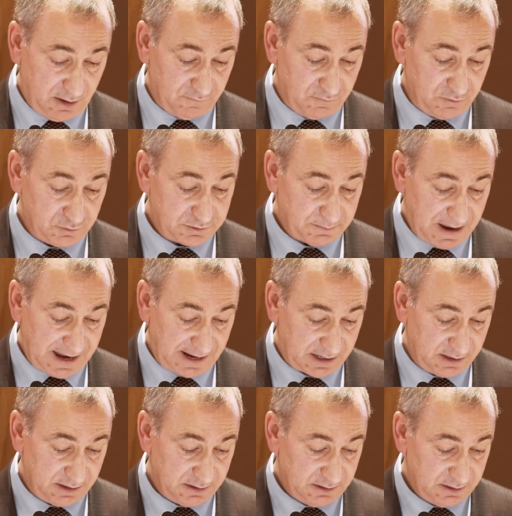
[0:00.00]
route
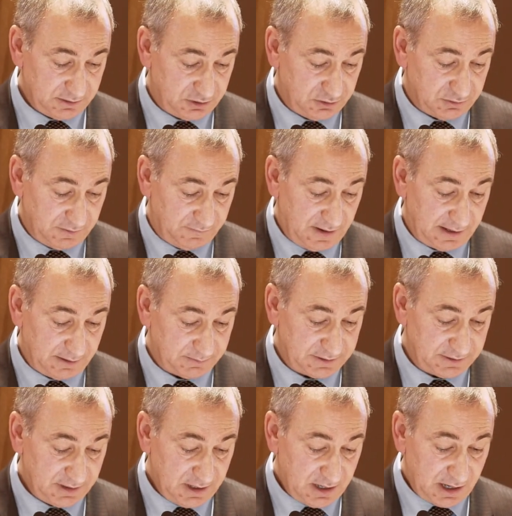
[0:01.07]
back to developed.